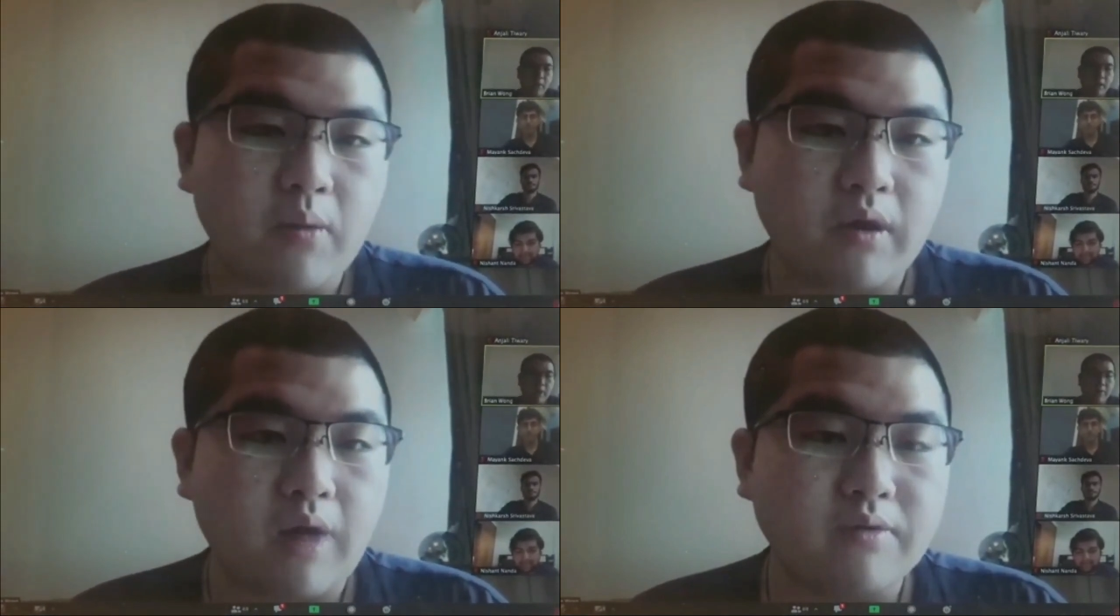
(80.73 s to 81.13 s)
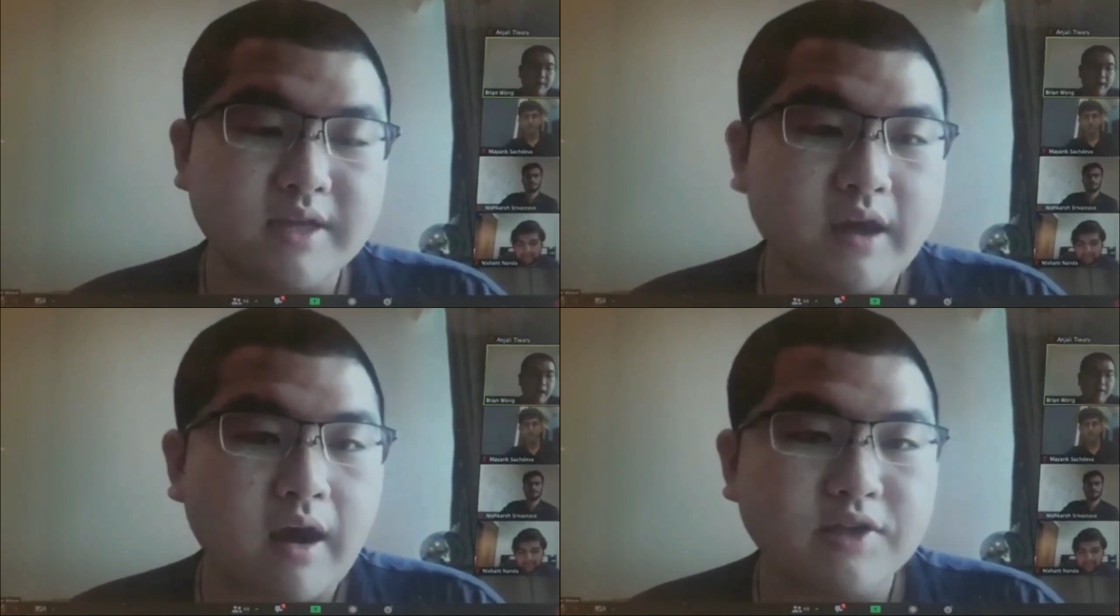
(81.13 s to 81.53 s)
When I
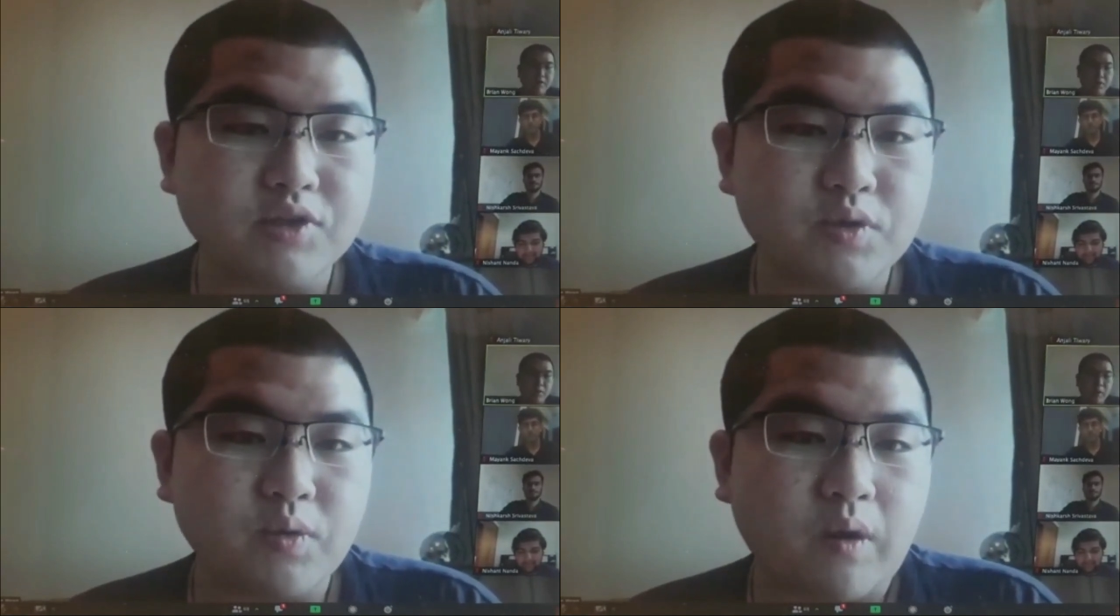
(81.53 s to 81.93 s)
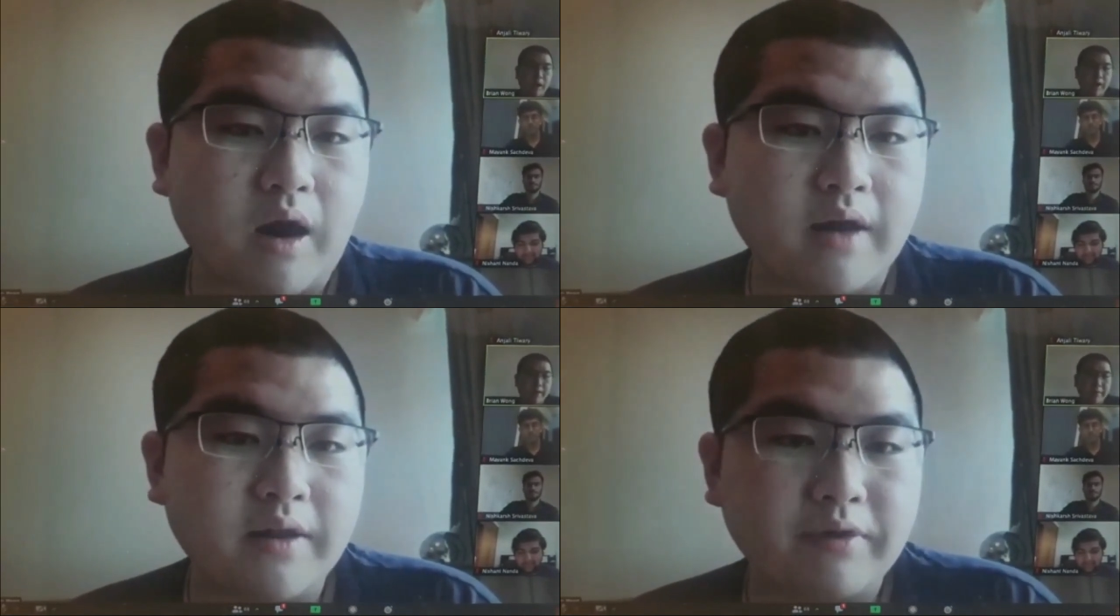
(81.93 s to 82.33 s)
was in high school,
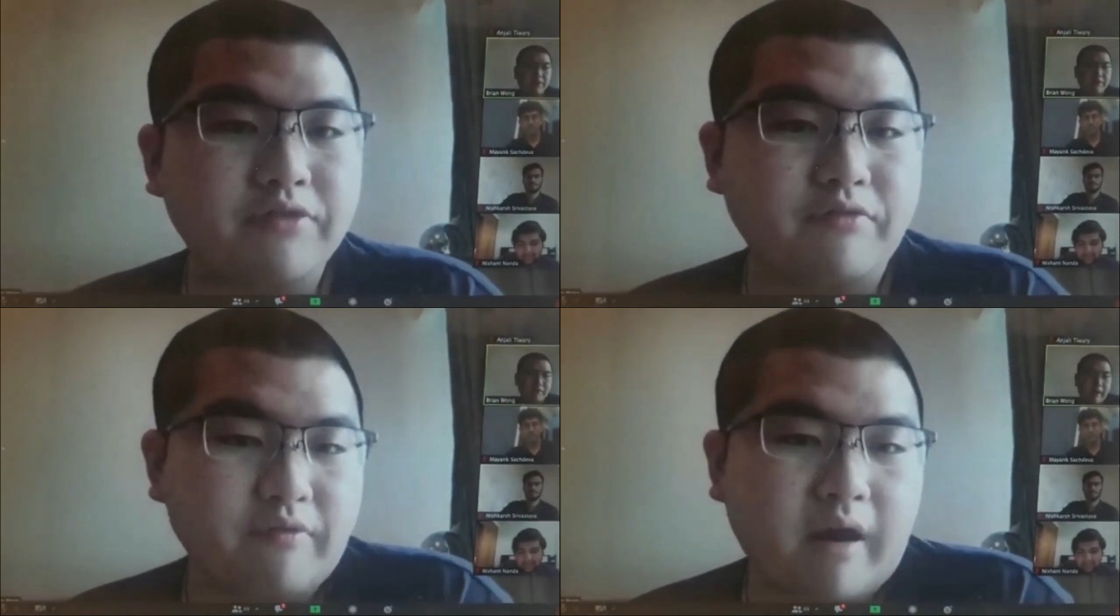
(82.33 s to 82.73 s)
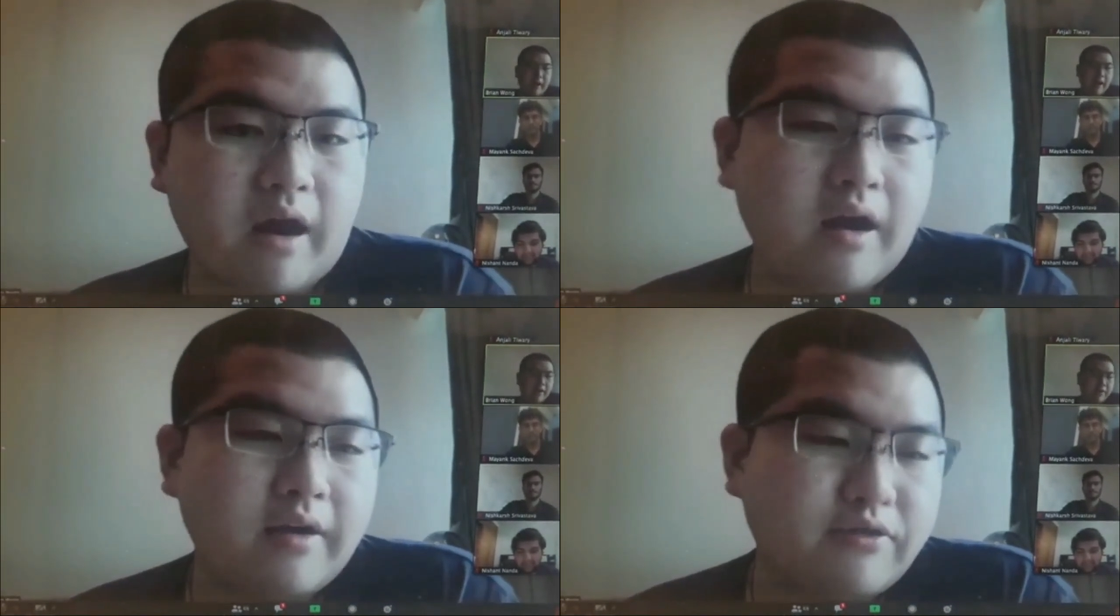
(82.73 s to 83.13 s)

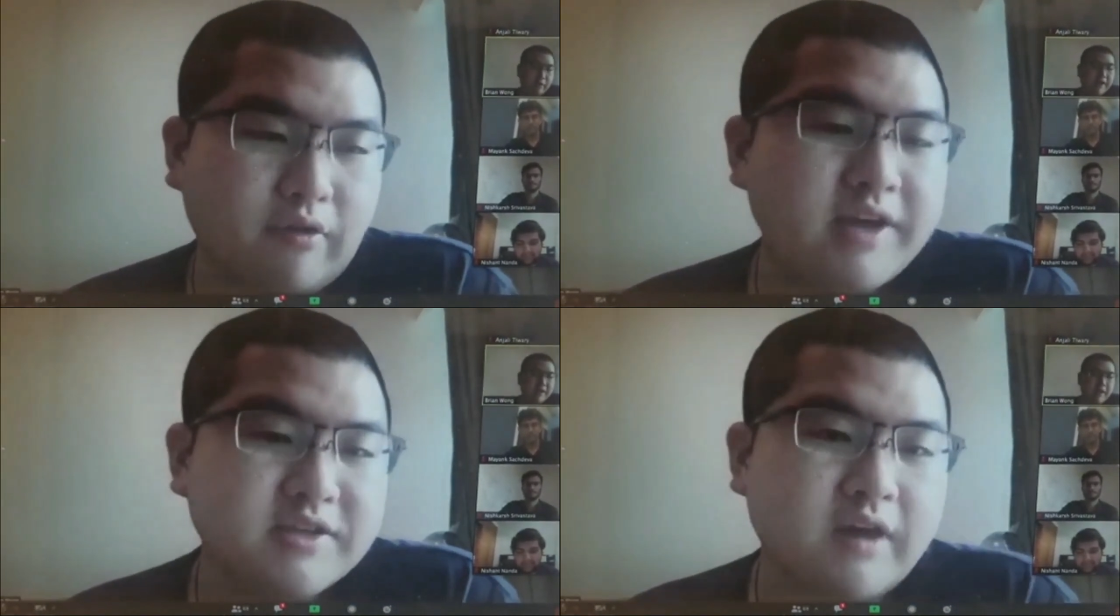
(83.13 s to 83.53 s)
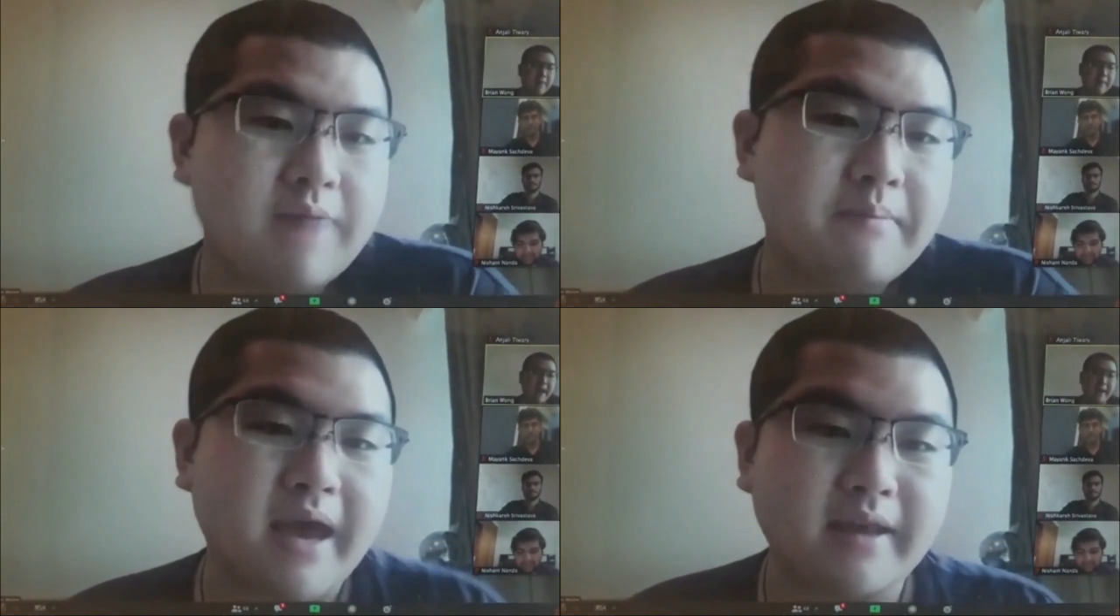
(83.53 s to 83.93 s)
thrice
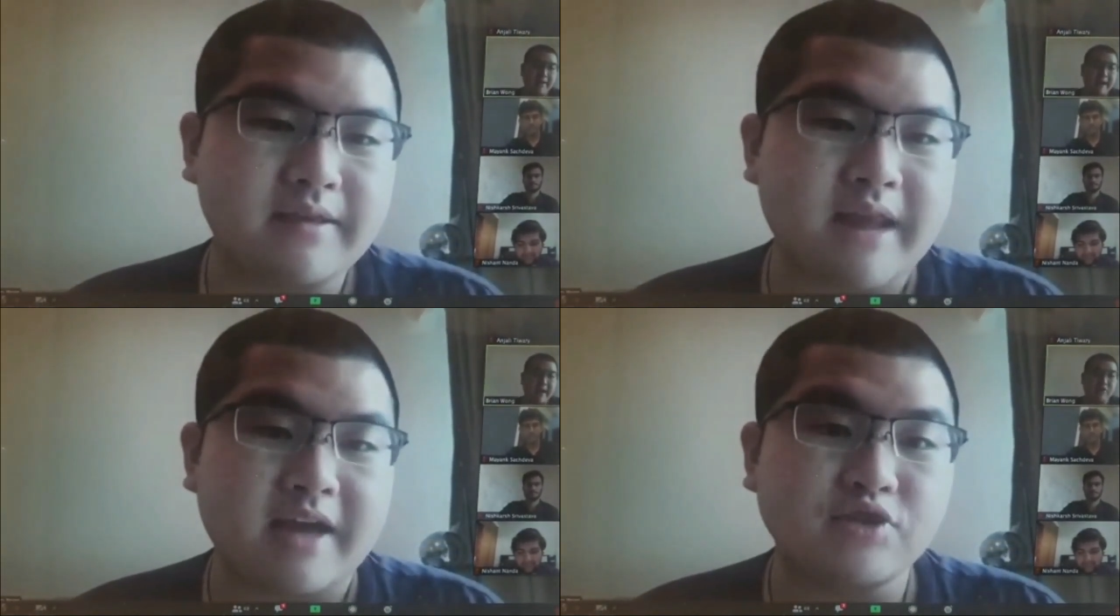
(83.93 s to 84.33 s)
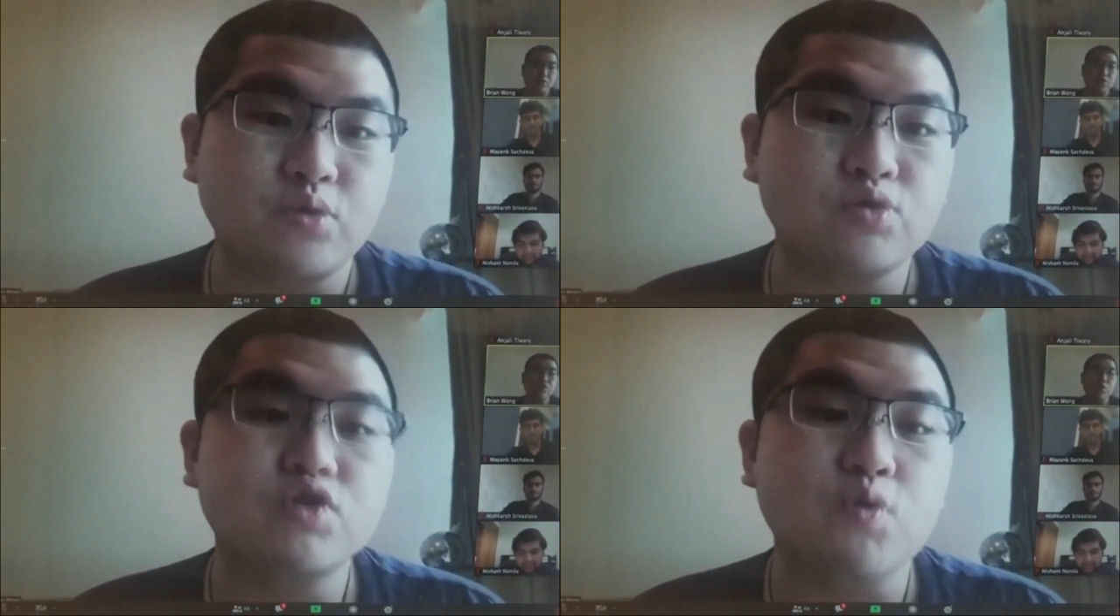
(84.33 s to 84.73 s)
I made the
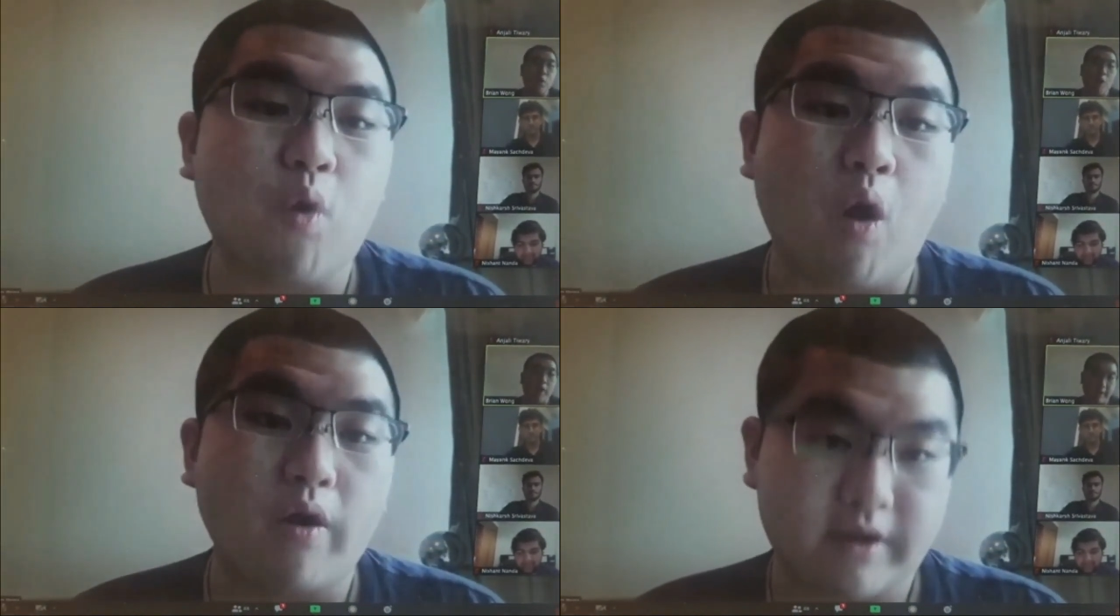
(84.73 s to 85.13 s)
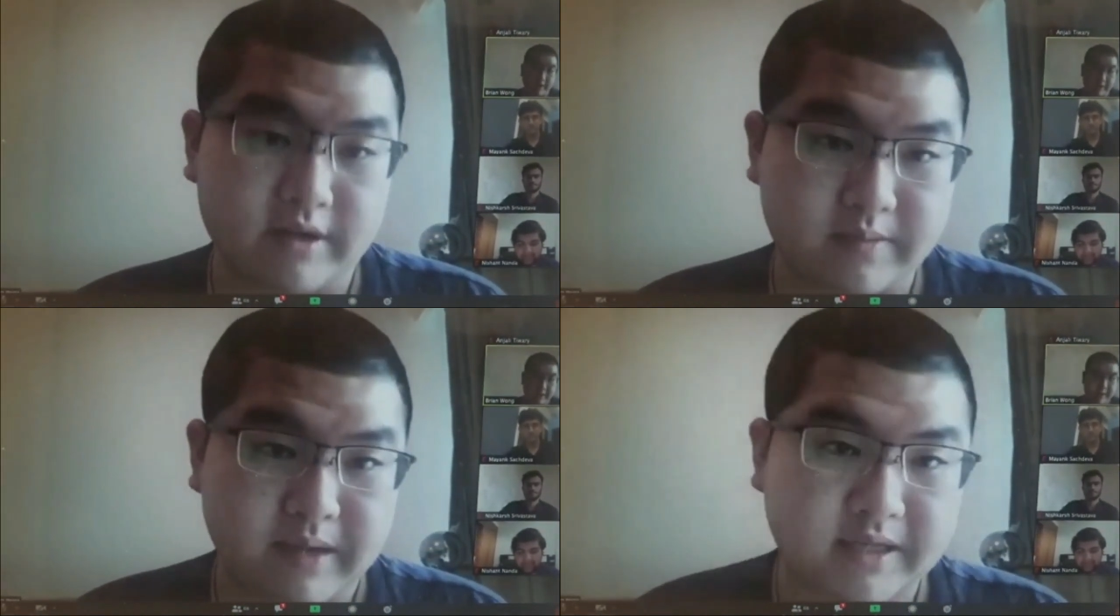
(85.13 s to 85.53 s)
national squad
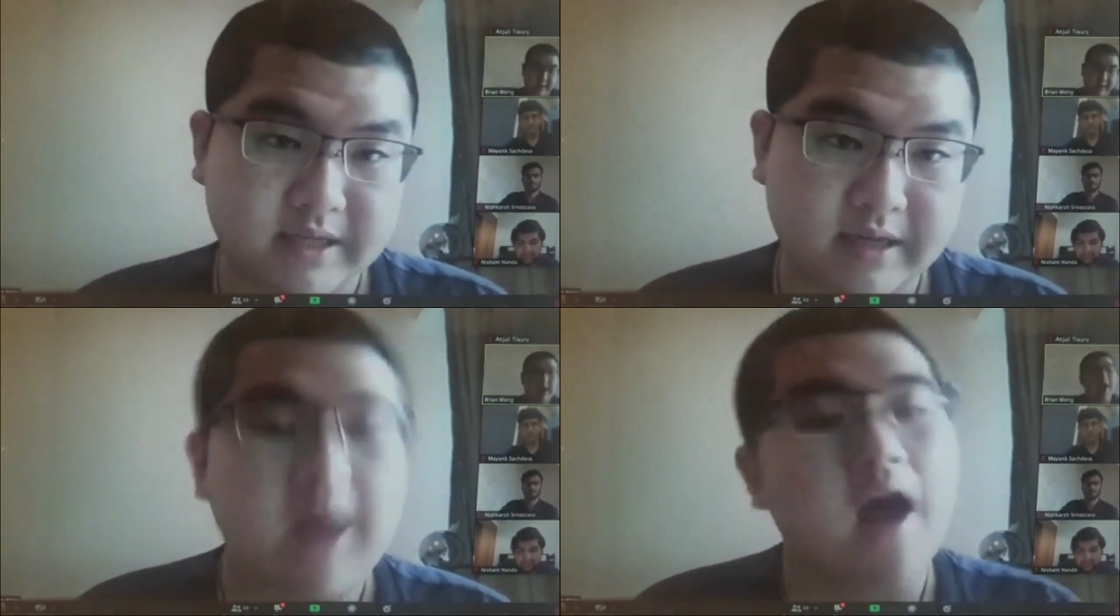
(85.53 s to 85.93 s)
in debating.